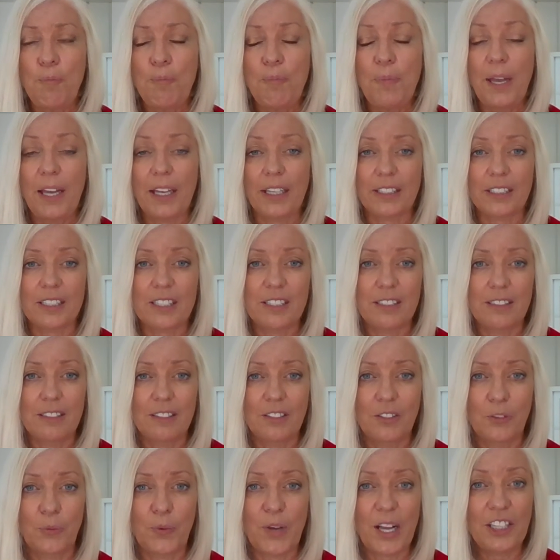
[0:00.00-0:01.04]
but
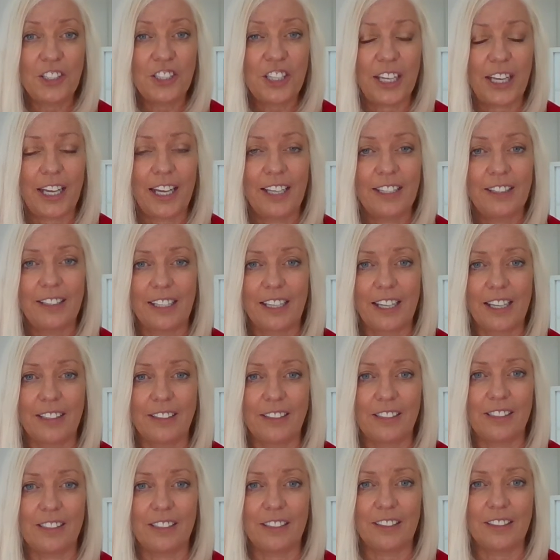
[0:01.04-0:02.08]
while she had the
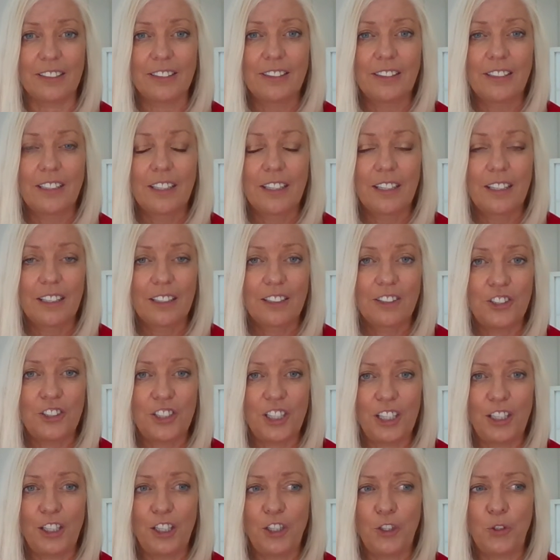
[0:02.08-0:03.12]
cancer,
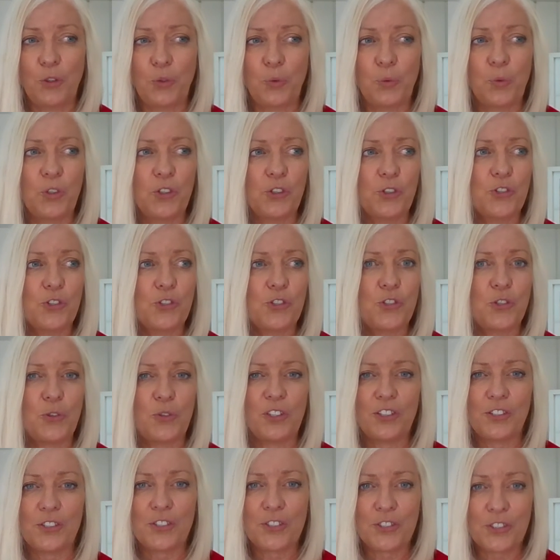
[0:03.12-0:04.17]
she was
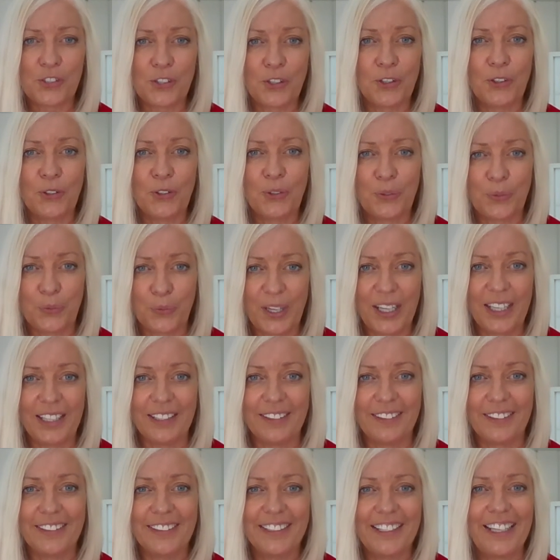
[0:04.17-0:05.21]
doing so
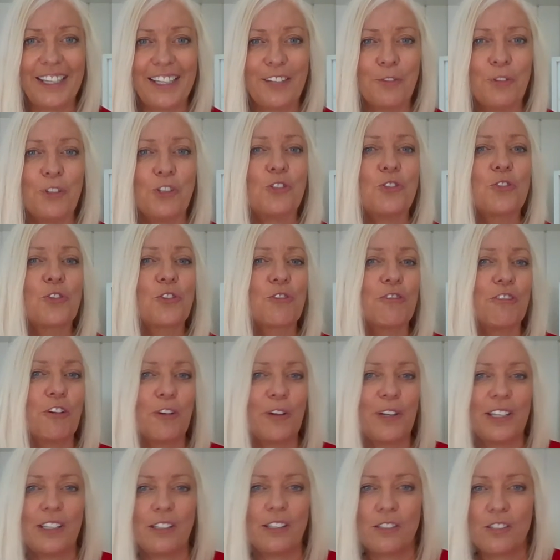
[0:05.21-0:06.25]
well. It was
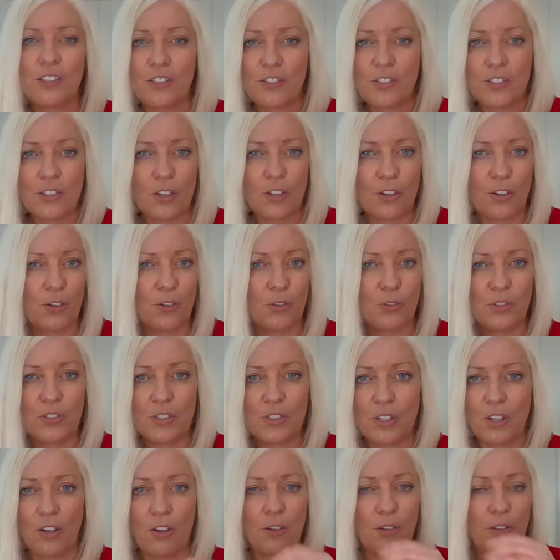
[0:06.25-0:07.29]
growing so
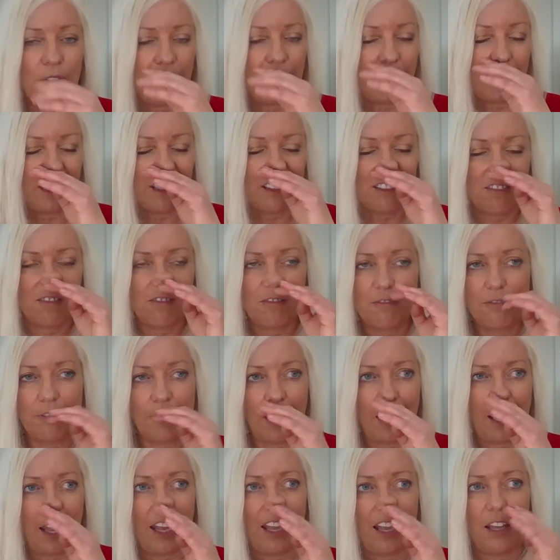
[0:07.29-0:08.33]
slowly.
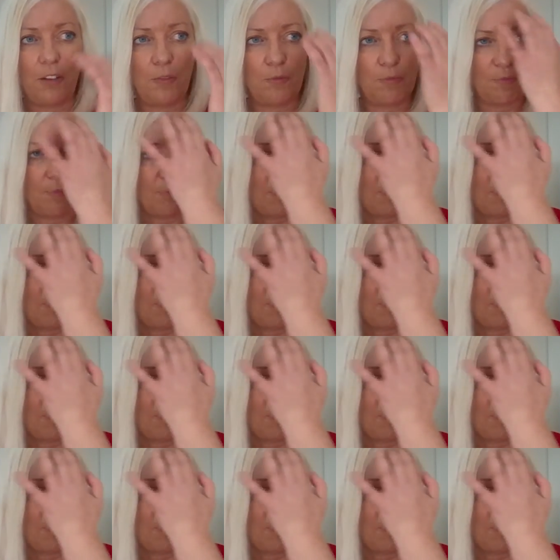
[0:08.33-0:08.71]
I